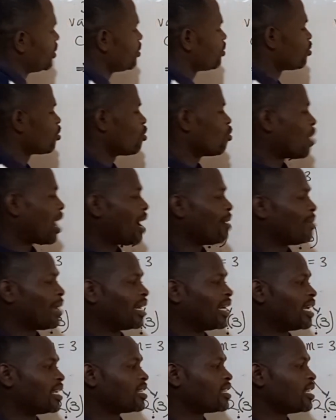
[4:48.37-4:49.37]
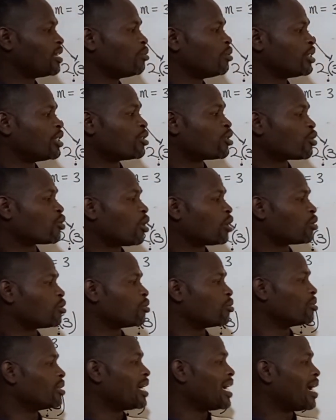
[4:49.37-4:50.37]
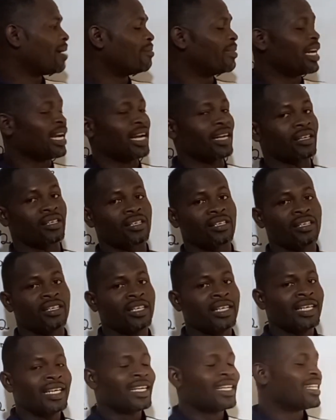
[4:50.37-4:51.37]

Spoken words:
So y minus c, which is equal to mx.